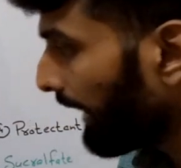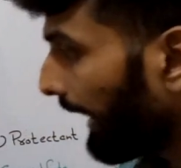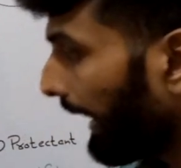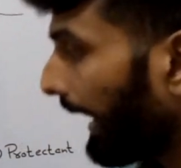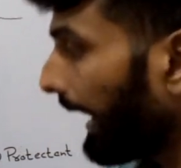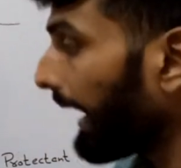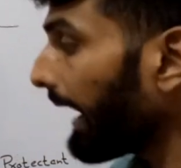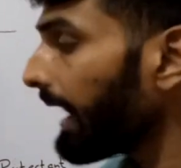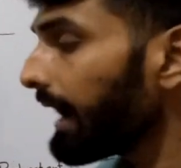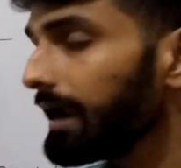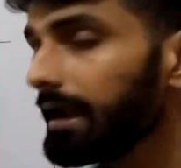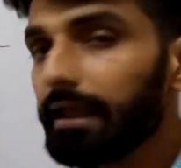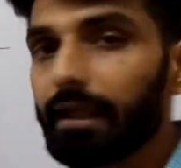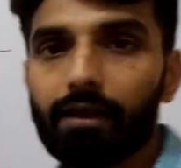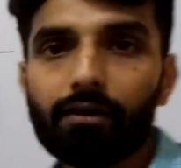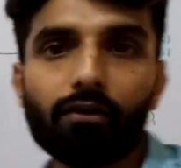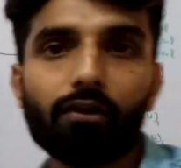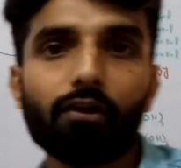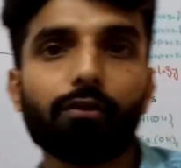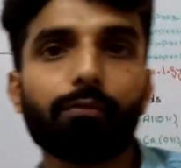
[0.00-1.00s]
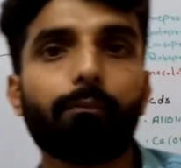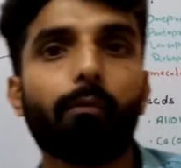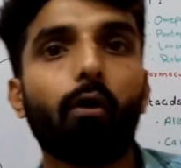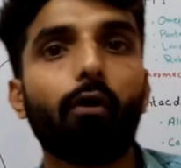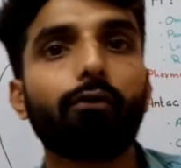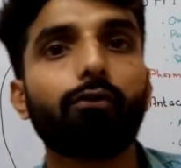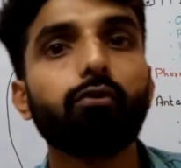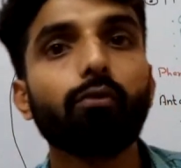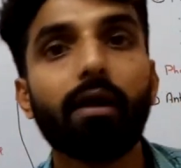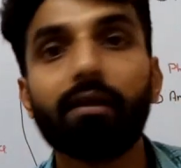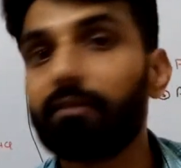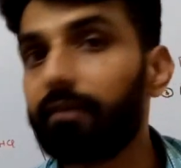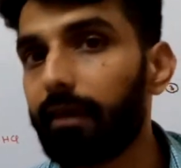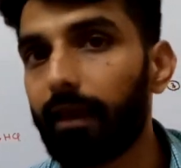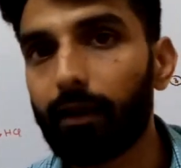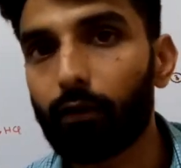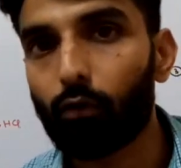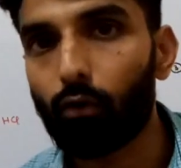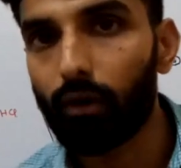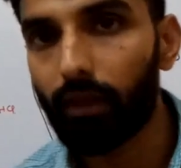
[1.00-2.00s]
and in response to
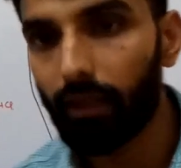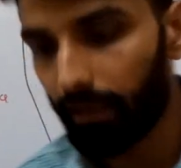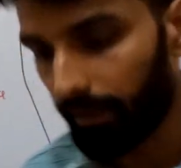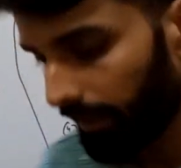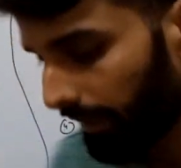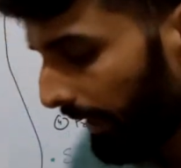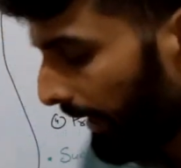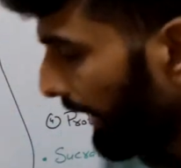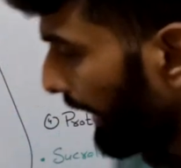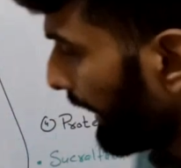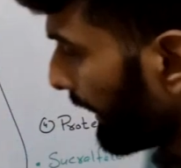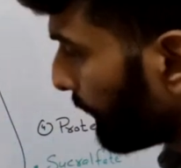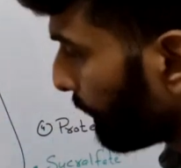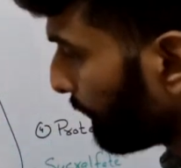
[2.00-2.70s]
acetylcholine. It